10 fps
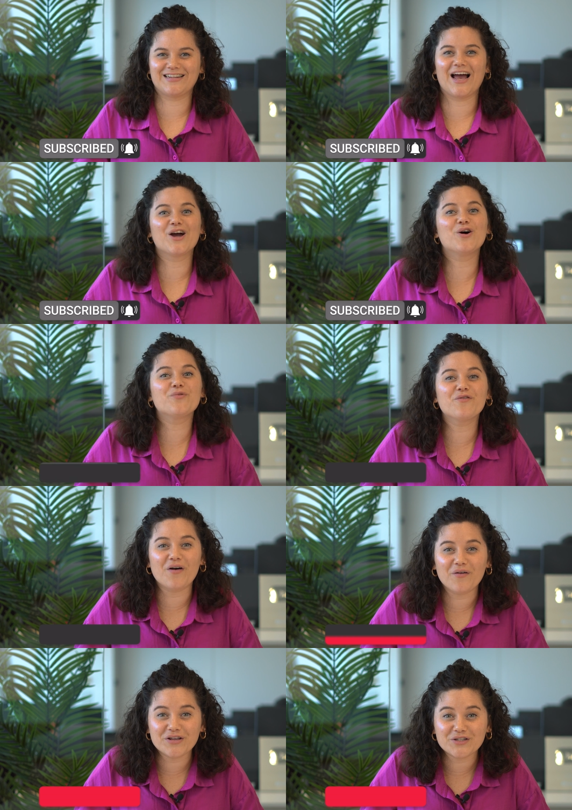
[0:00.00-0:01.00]
I hope you
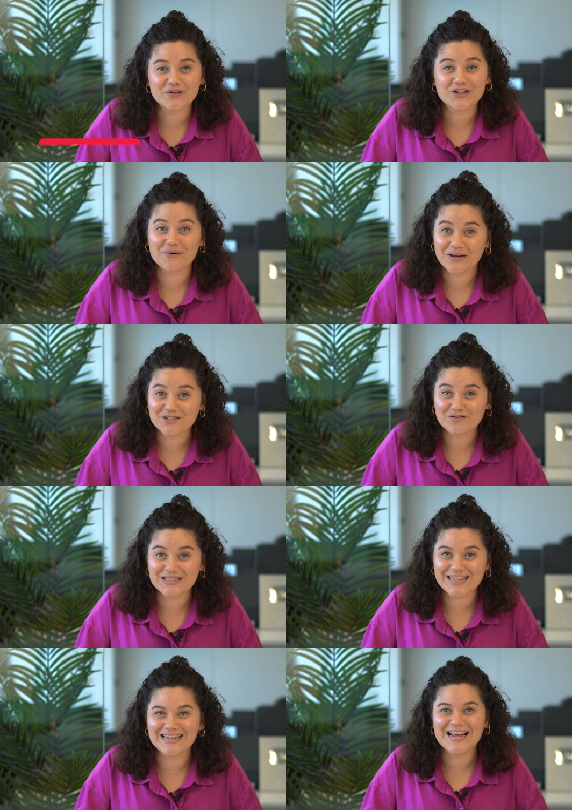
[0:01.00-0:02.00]
found this video
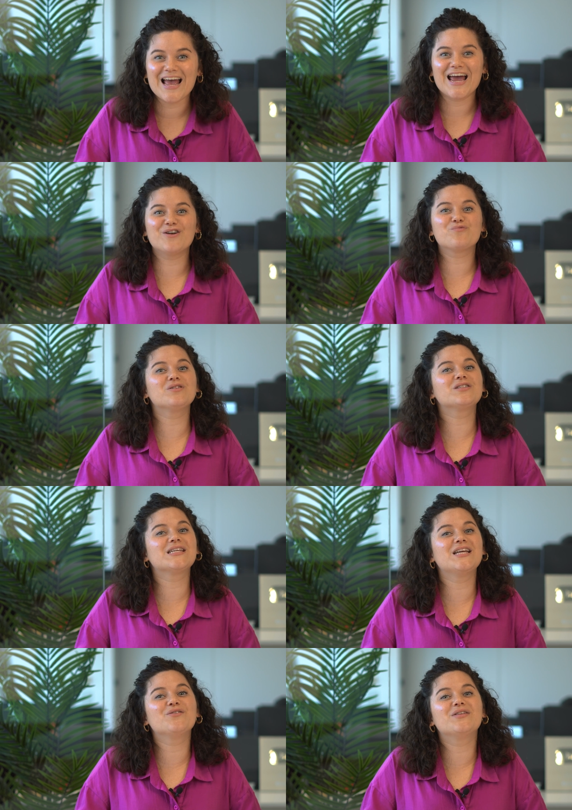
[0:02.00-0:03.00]
interesting and we'll
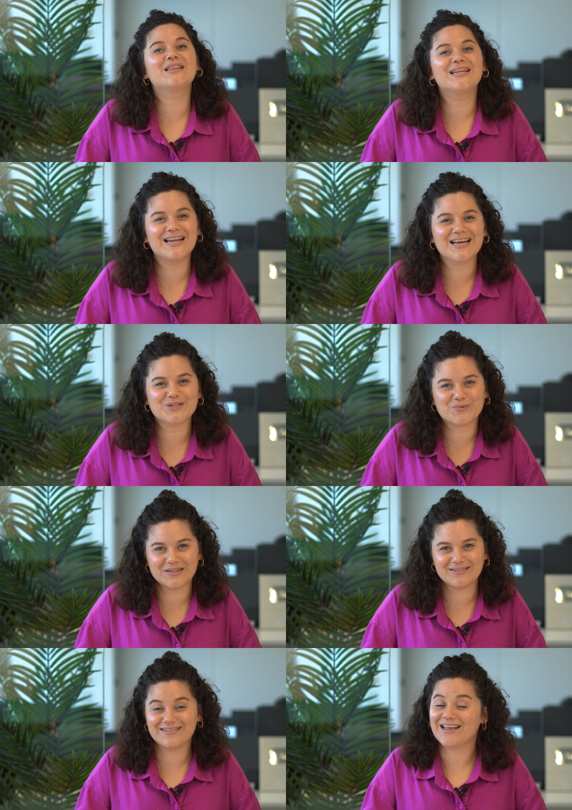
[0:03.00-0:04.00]
see you in the next
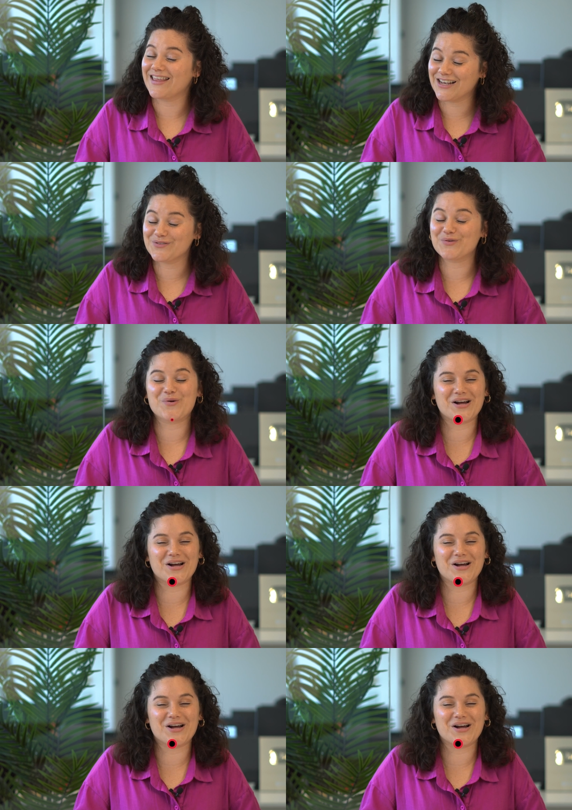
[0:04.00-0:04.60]
one. Thanks for